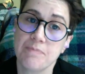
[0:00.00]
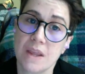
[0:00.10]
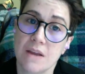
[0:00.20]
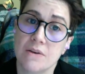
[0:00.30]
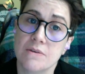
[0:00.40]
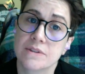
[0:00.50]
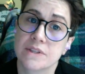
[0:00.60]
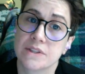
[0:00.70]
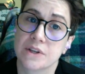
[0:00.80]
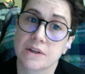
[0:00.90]

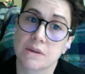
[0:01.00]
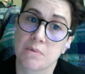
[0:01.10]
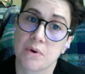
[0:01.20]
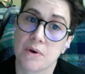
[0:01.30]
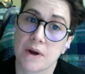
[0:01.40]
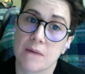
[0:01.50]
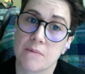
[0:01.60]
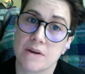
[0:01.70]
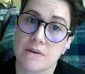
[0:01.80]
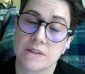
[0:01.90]
usually during the program,
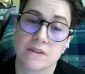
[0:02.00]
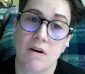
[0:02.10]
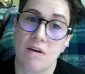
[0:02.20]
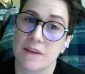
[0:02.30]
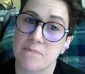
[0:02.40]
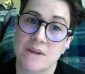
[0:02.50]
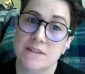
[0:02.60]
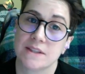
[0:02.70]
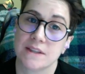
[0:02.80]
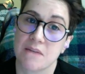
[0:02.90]
I notice like
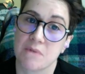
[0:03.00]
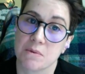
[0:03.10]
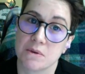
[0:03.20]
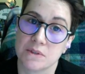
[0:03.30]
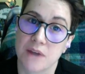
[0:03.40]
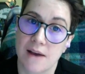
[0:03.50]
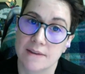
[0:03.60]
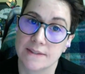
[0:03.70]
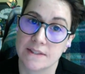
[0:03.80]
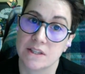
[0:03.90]
basically everyone who
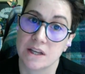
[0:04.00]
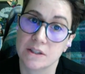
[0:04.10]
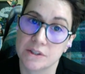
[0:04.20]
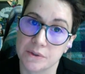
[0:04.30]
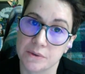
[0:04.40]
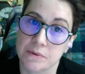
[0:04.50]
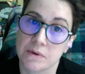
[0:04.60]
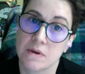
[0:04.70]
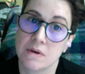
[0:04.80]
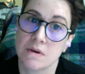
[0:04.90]
had this issue
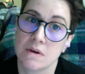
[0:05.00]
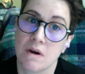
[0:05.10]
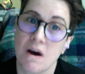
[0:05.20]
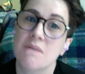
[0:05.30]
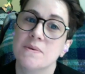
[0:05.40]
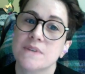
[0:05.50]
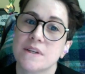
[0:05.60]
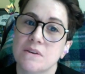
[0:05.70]
all of a sudden